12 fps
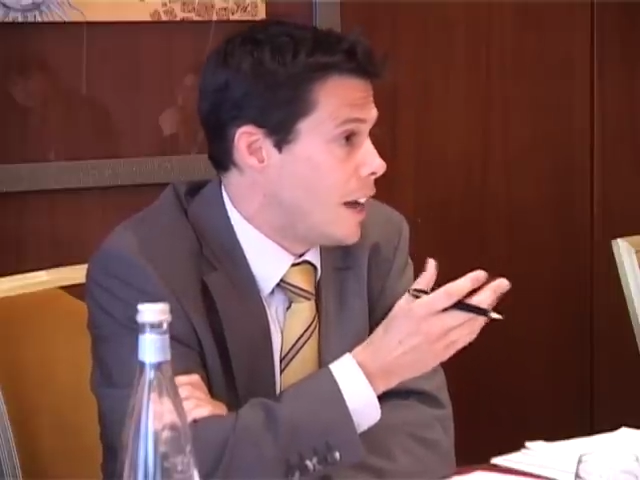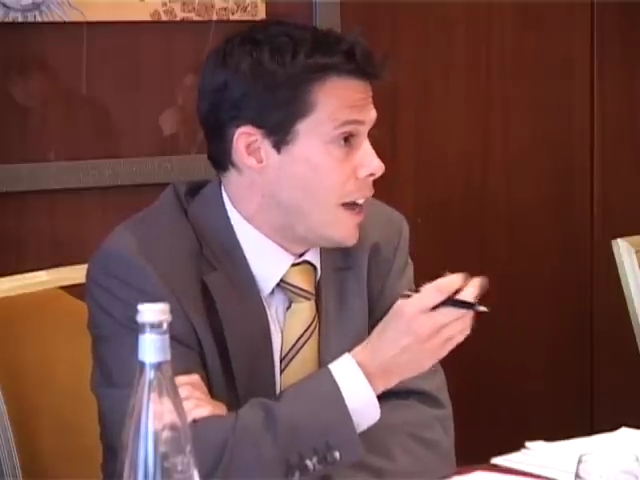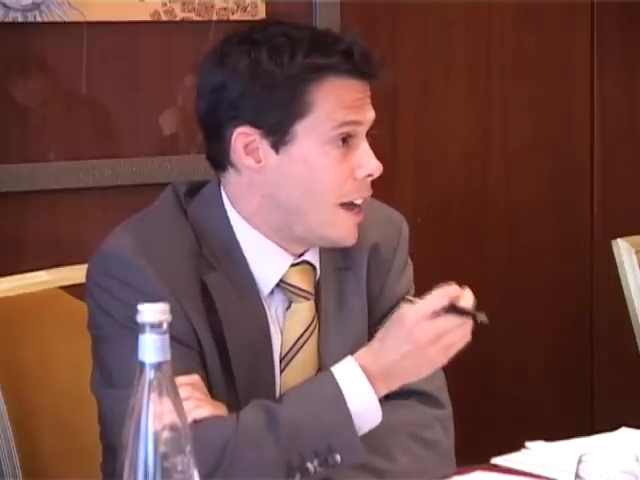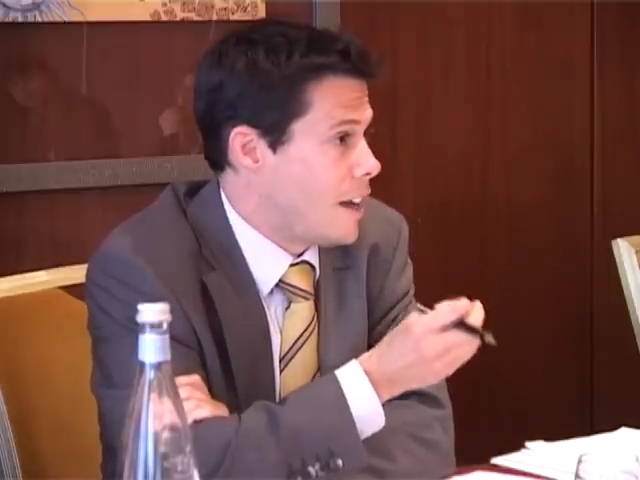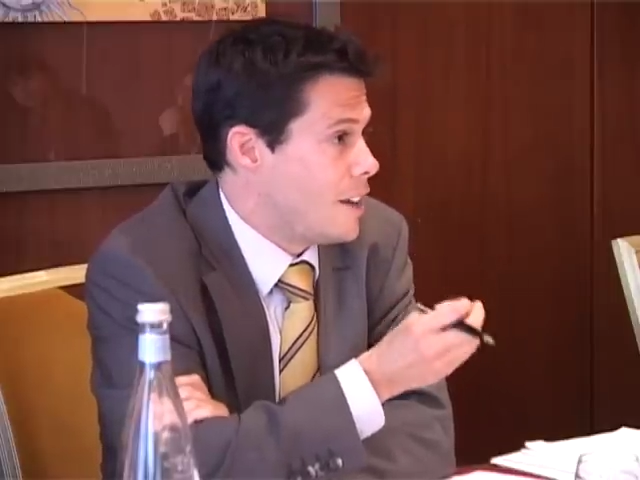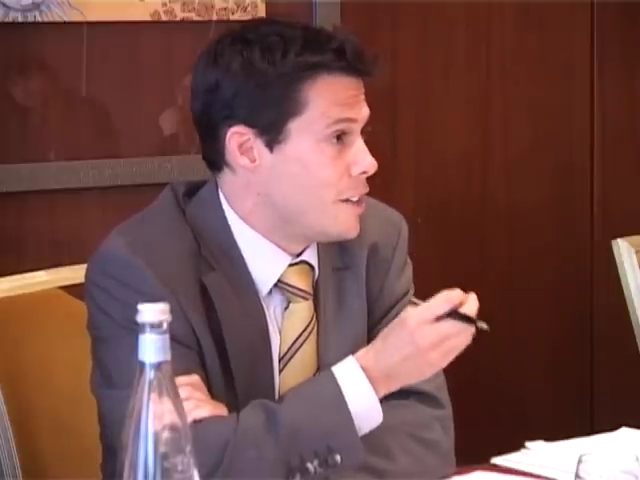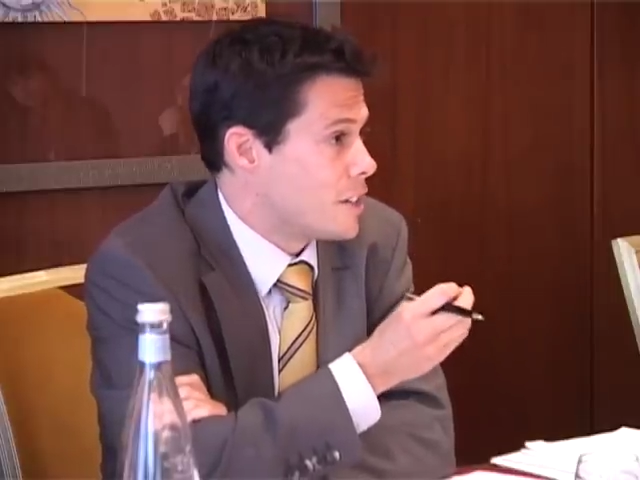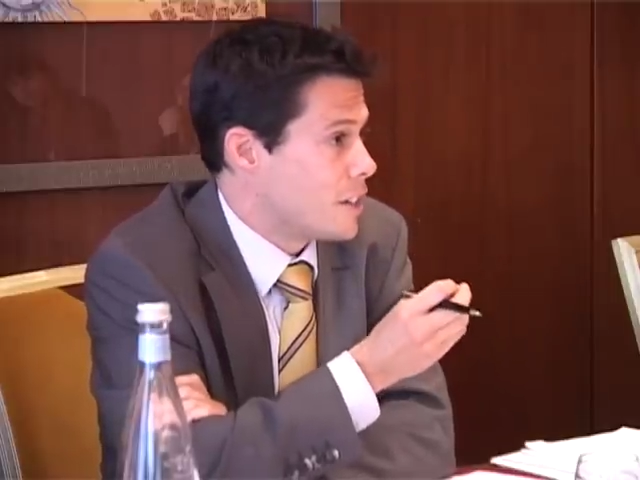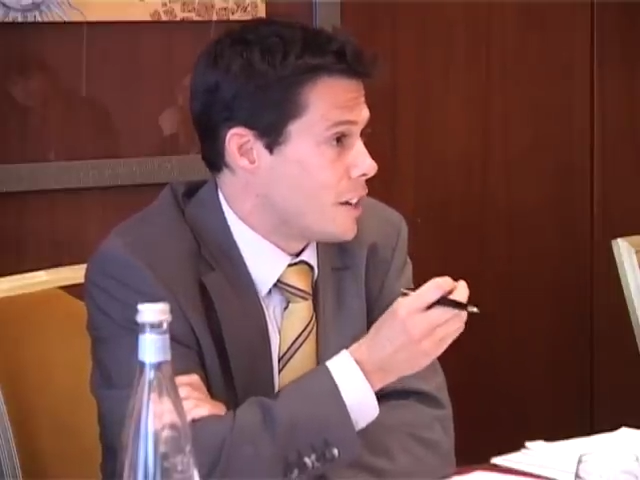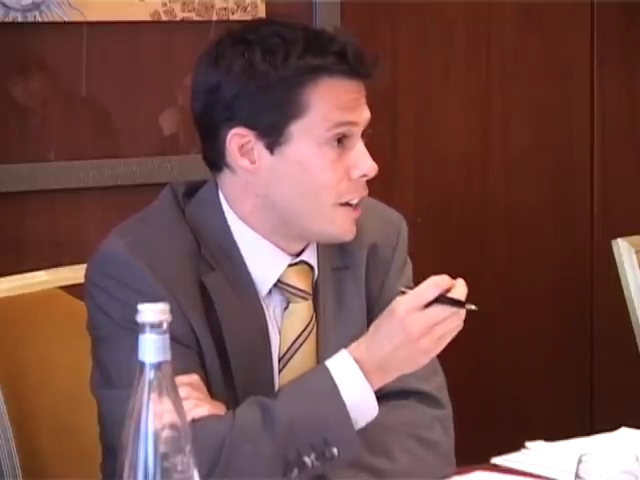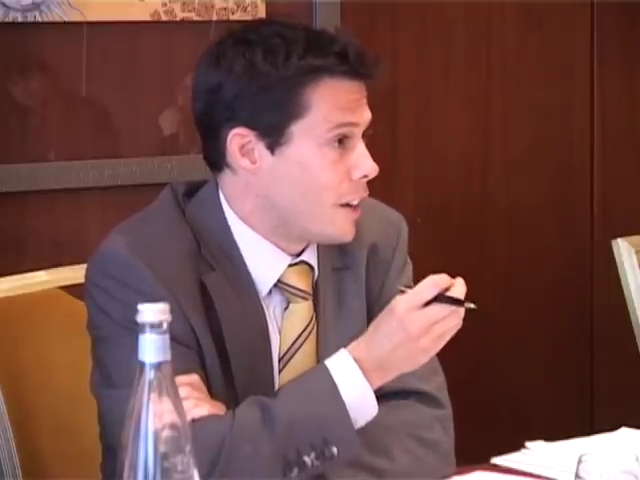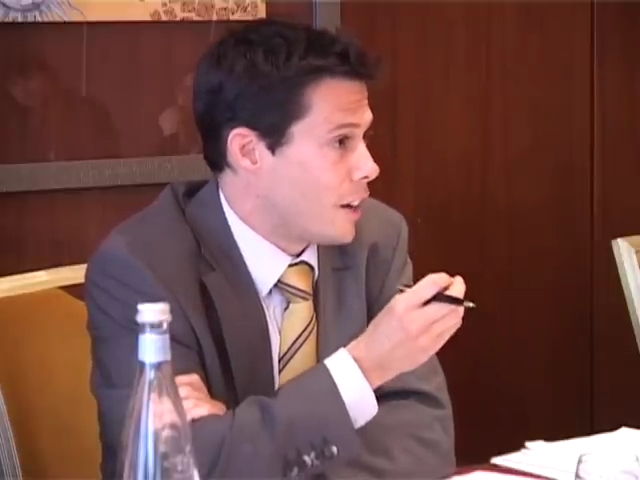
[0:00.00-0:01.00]
as
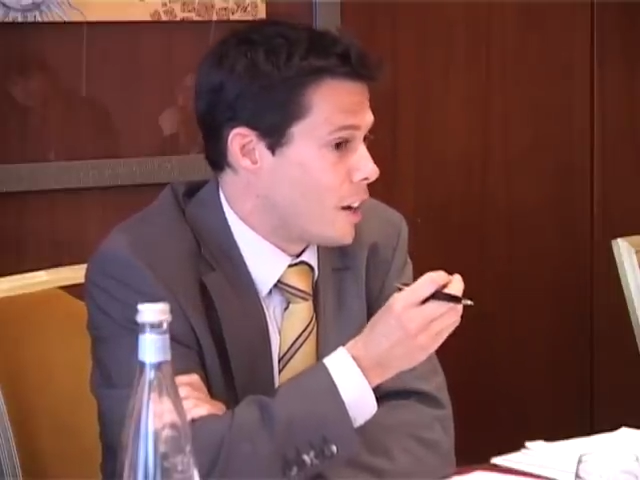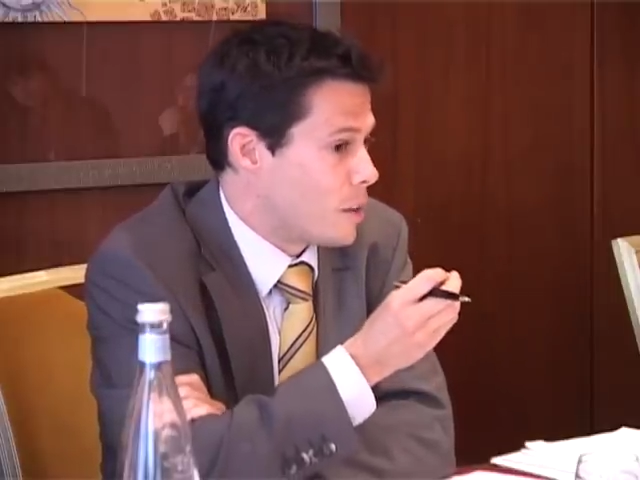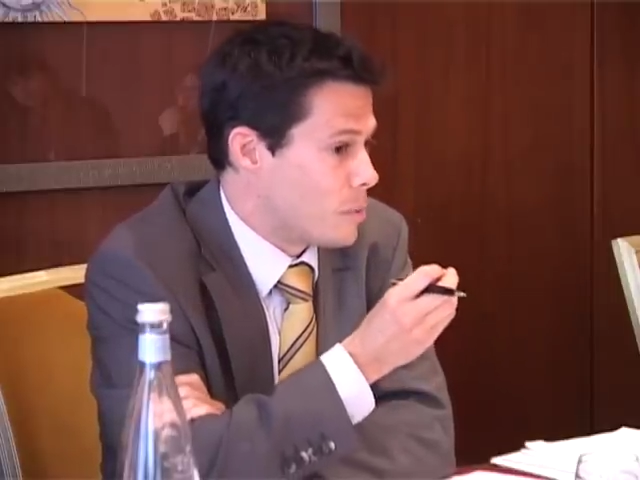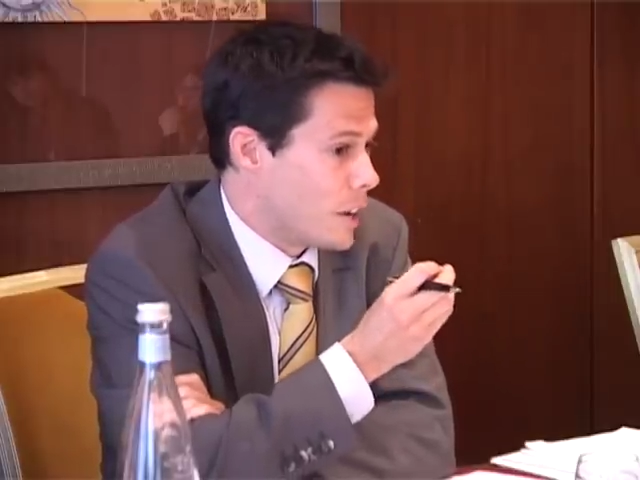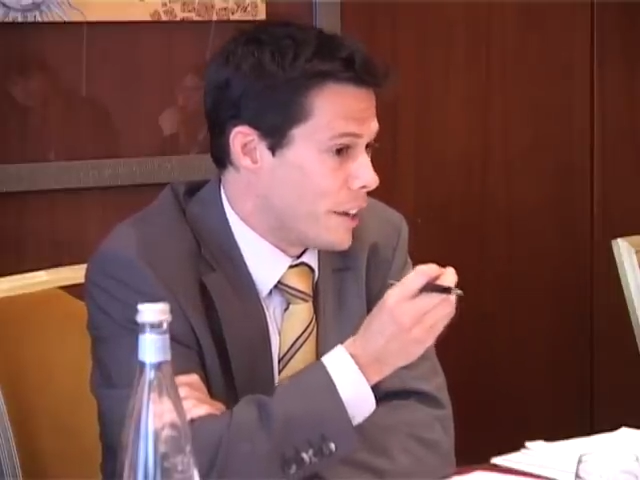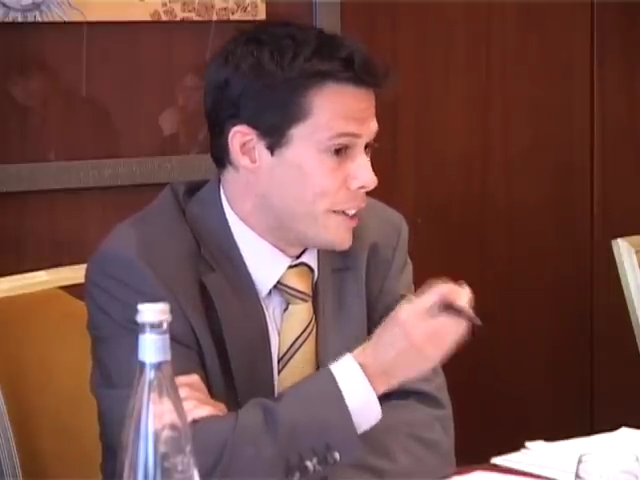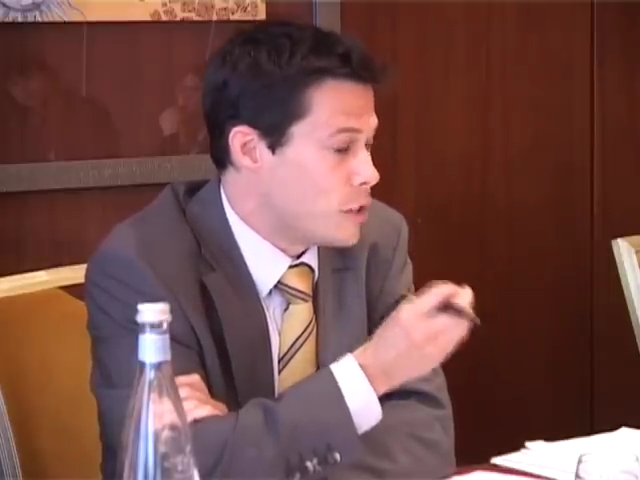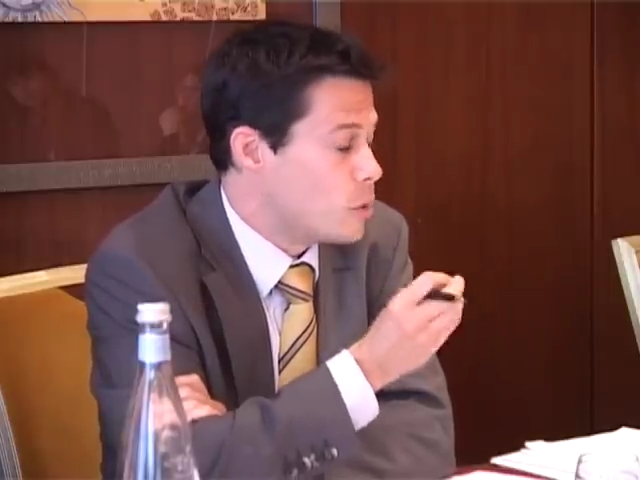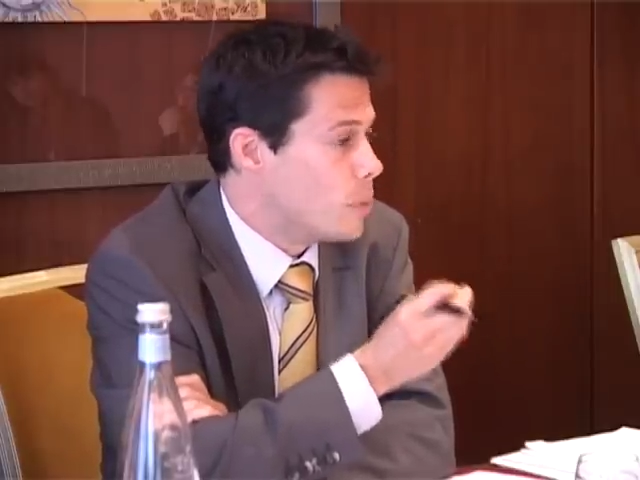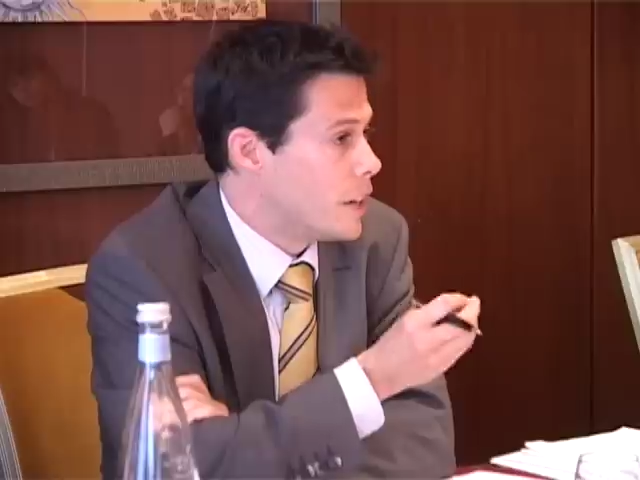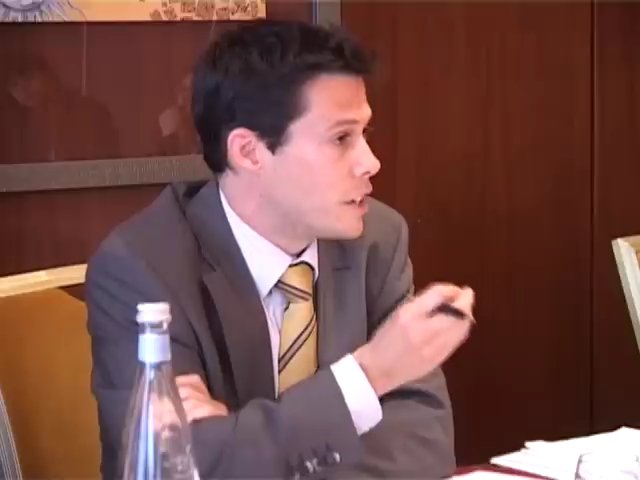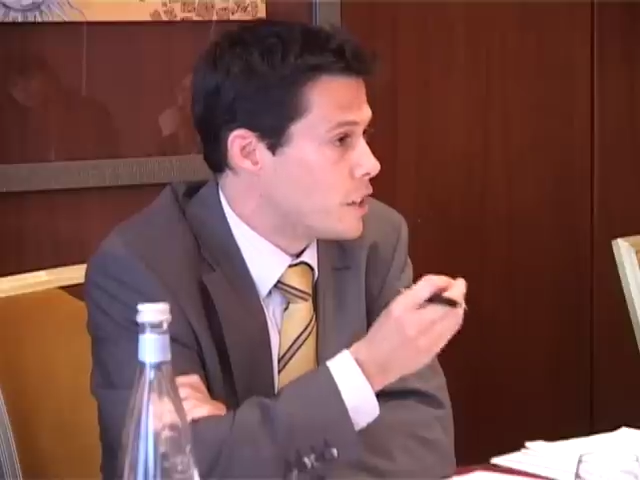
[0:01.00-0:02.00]
um, a legal
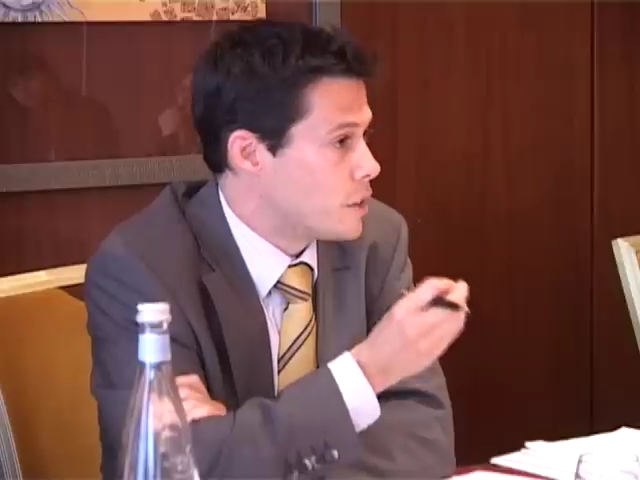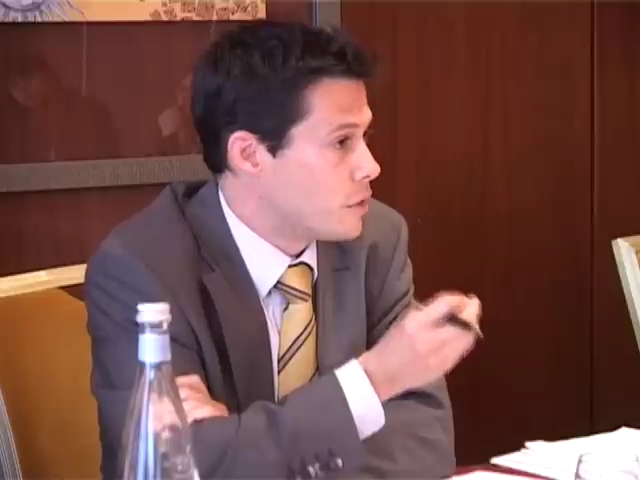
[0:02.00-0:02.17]
basis